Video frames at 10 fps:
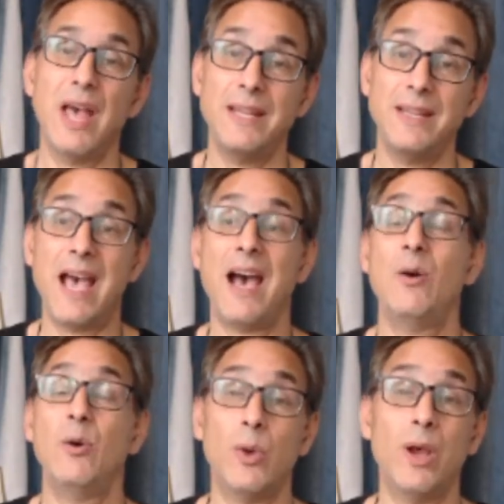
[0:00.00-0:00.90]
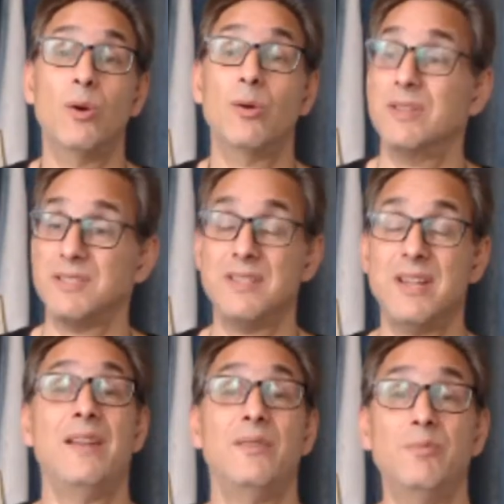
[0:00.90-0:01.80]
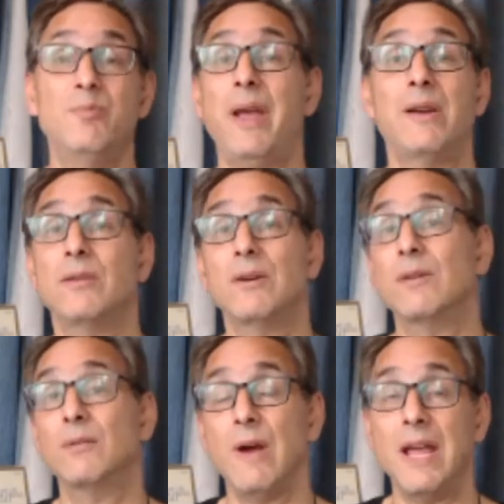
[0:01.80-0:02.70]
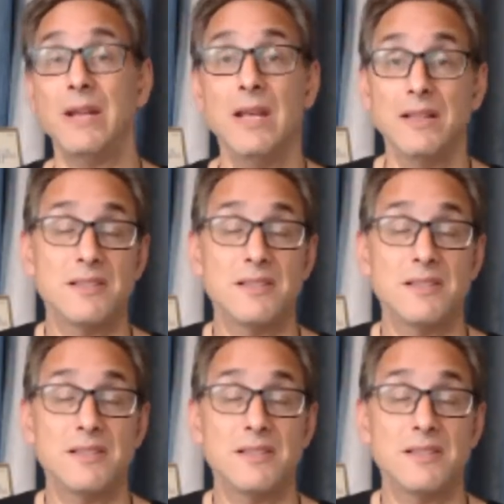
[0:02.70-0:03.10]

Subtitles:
And now we go to the standard bearer, right?